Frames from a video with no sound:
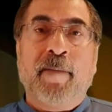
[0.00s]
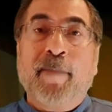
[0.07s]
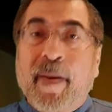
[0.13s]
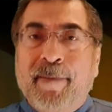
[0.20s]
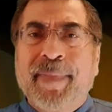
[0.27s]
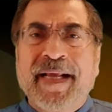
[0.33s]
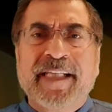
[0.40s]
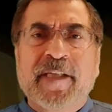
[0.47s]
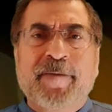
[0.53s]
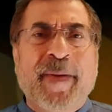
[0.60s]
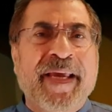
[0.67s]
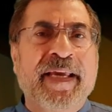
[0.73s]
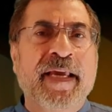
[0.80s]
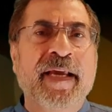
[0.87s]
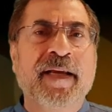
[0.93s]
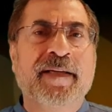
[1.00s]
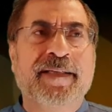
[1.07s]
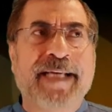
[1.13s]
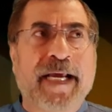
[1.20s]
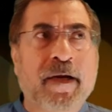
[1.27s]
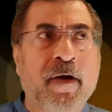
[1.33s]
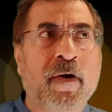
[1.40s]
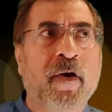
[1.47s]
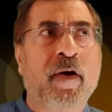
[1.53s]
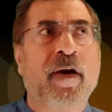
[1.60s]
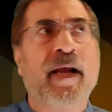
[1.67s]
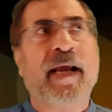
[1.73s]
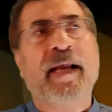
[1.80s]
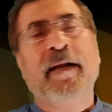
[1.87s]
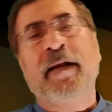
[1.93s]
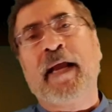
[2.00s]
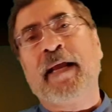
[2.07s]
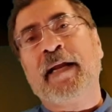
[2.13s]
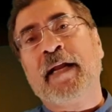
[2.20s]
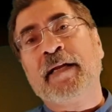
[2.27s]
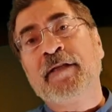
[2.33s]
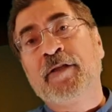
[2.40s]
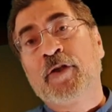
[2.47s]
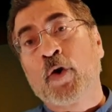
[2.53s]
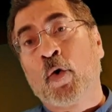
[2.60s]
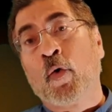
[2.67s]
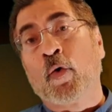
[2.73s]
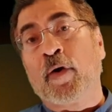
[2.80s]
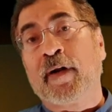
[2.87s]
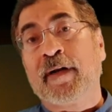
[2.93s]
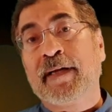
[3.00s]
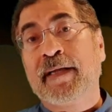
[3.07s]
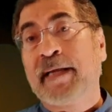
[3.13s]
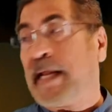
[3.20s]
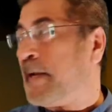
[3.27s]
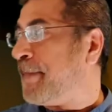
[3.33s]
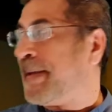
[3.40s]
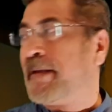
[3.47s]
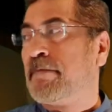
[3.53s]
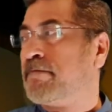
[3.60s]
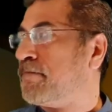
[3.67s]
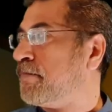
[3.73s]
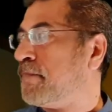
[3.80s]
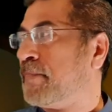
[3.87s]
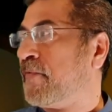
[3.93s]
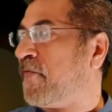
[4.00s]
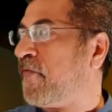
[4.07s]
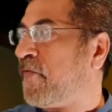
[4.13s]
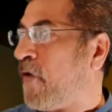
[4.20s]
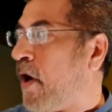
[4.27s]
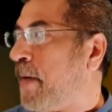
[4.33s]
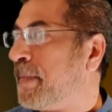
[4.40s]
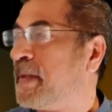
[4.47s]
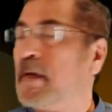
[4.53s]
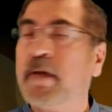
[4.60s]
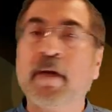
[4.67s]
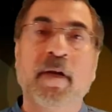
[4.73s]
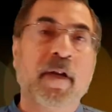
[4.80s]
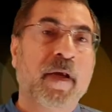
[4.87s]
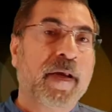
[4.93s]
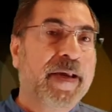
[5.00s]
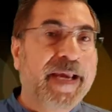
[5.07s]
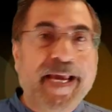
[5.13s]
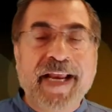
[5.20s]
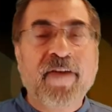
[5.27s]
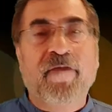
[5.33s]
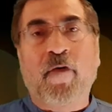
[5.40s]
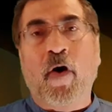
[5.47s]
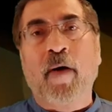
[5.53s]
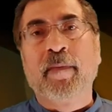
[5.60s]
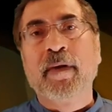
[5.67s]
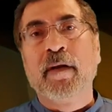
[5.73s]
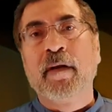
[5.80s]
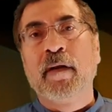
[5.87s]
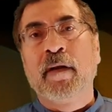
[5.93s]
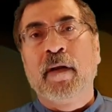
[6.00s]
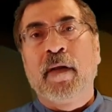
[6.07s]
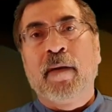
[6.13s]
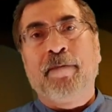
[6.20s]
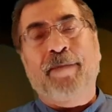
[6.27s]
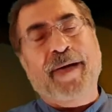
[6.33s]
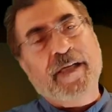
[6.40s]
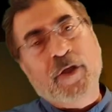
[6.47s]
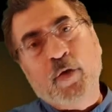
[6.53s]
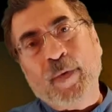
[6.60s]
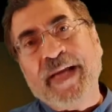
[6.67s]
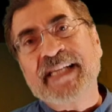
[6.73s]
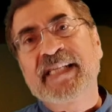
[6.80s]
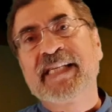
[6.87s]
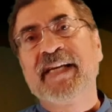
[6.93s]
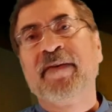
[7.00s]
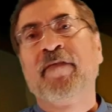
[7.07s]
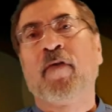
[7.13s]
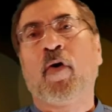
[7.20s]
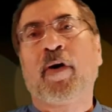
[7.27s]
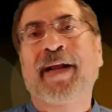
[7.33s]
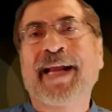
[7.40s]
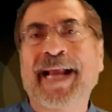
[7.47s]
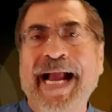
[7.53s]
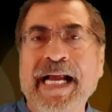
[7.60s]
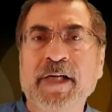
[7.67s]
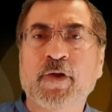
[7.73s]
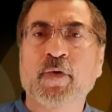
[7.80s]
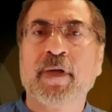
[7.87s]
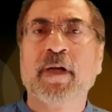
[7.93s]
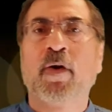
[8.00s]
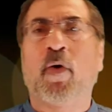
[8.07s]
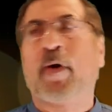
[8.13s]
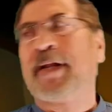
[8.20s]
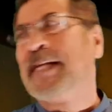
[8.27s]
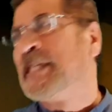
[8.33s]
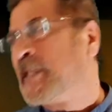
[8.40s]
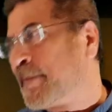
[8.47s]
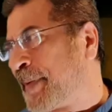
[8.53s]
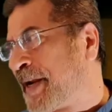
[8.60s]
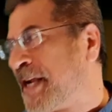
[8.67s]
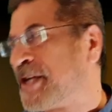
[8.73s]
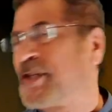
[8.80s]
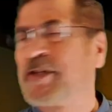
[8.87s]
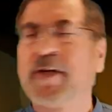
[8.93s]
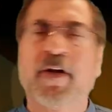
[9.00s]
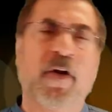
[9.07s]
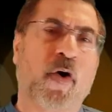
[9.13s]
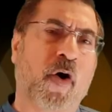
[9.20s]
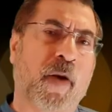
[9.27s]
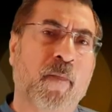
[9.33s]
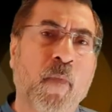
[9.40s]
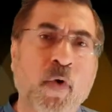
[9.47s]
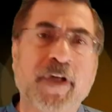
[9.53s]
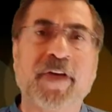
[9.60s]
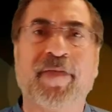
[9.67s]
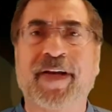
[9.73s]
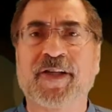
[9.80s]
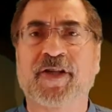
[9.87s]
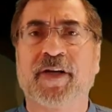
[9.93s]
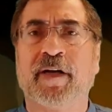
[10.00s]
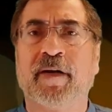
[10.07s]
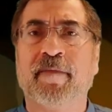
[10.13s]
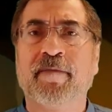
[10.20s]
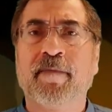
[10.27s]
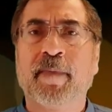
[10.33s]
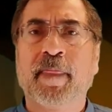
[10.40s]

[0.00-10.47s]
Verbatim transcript: Public speaking tenor and, and, and tone can be formal, informal, persuasive, or casual, or inspirational, or motivational,